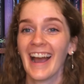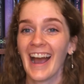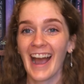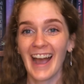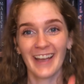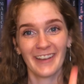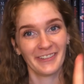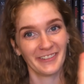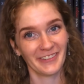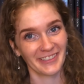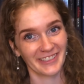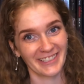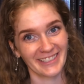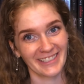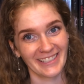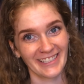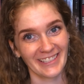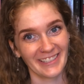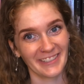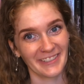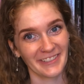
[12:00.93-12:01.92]
I will
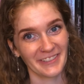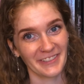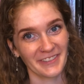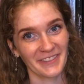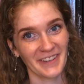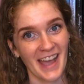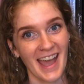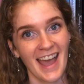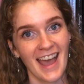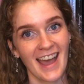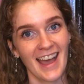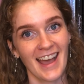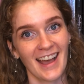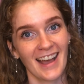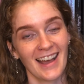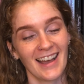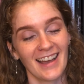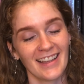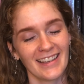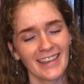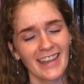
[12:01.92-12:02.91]
see you
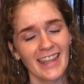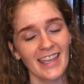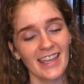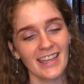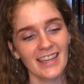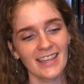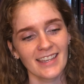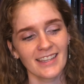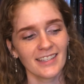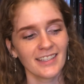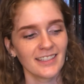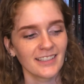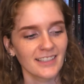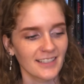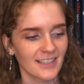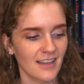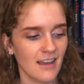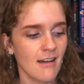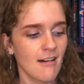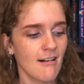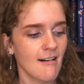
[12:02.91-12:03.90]
next
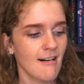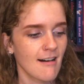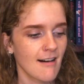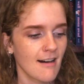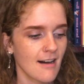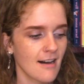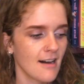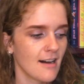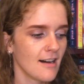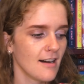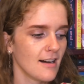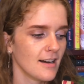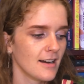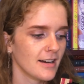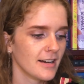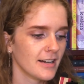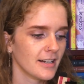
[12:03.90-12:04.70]
time.